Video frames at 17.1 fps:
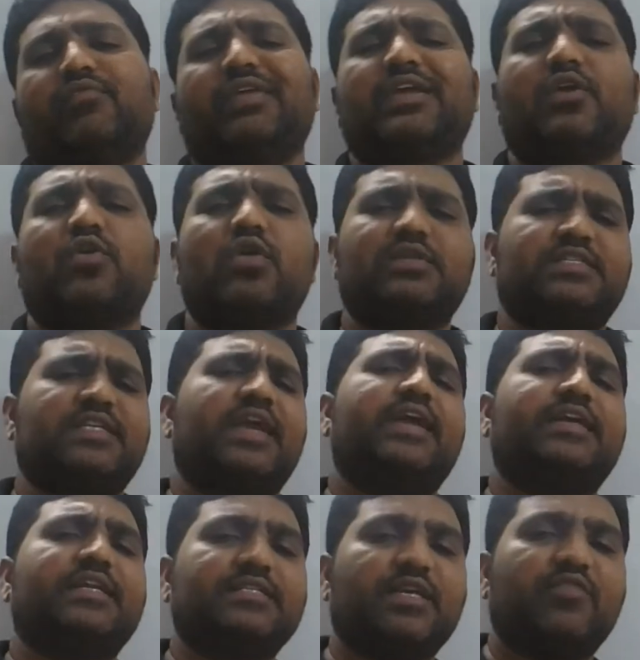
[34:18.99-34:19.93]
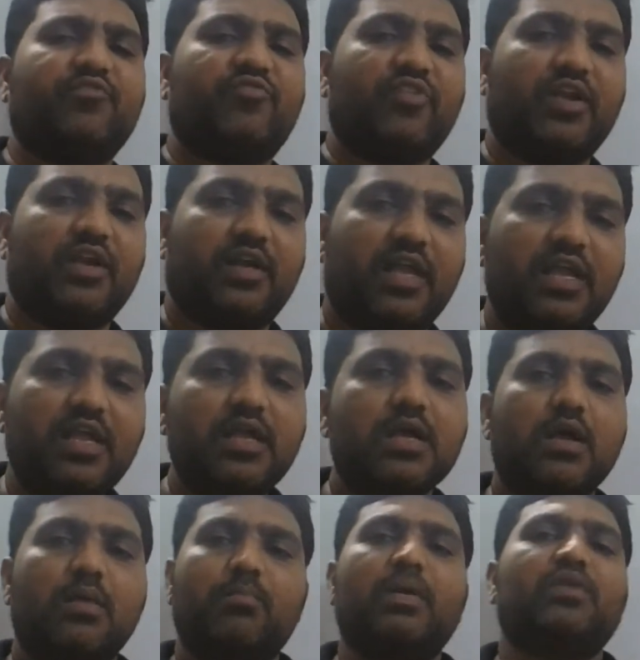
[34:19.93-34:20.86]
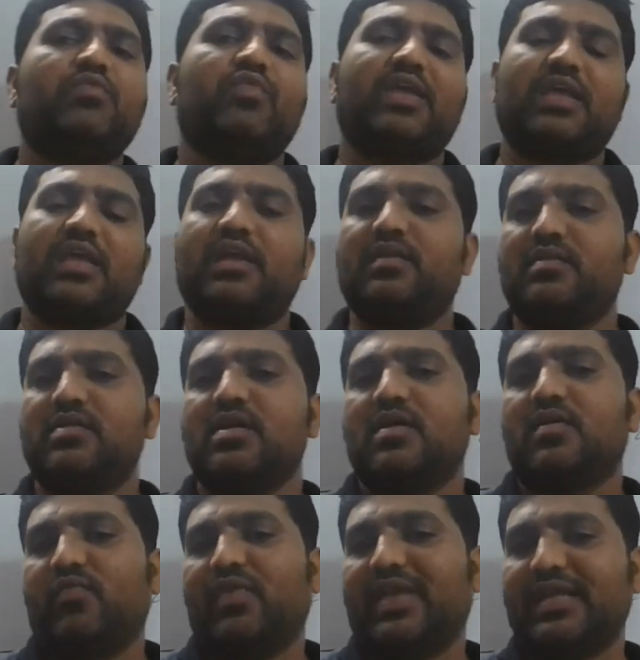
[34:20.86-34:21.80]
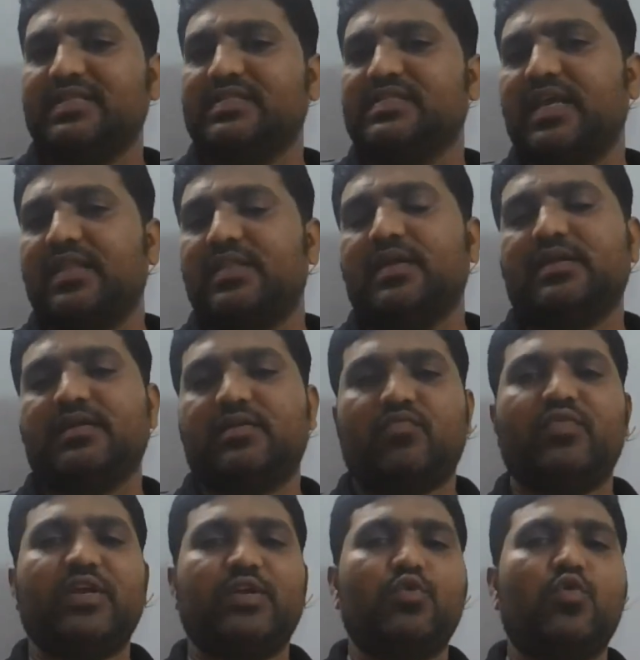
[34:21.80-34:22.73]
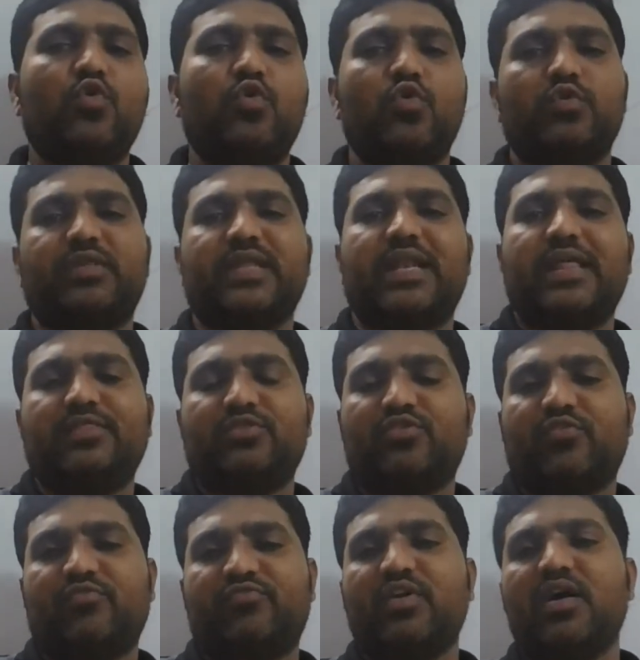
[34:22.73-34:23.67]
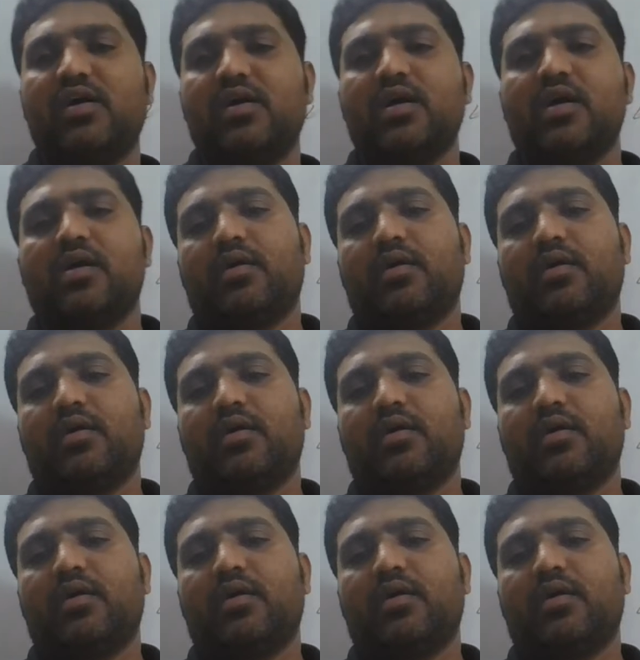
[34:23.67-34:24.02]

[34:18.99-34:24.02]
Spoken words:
We cannot say it is infinity, but we can say that we don't know the length of the,